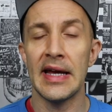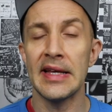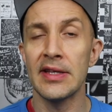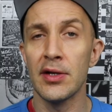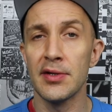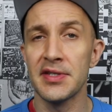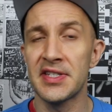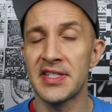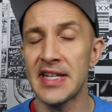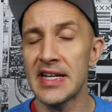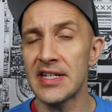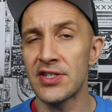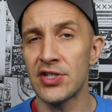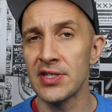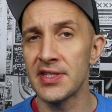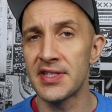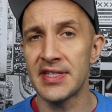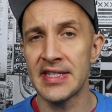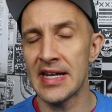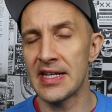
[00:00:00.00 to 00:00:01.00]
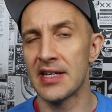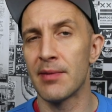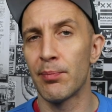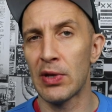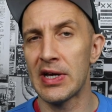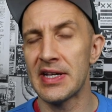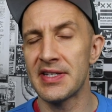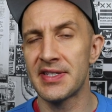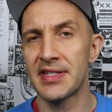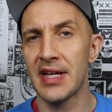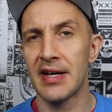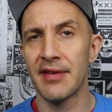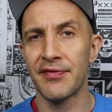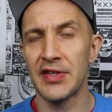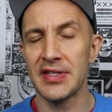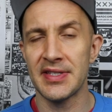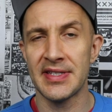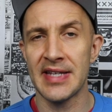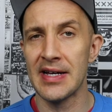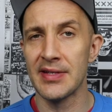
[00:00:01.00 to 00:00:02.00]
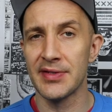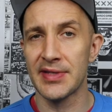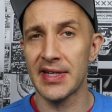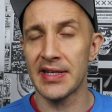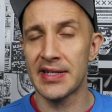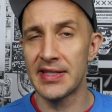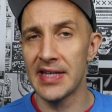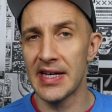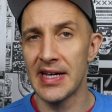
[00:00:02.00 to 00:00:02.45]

And those stations tend to play stuff that sounds like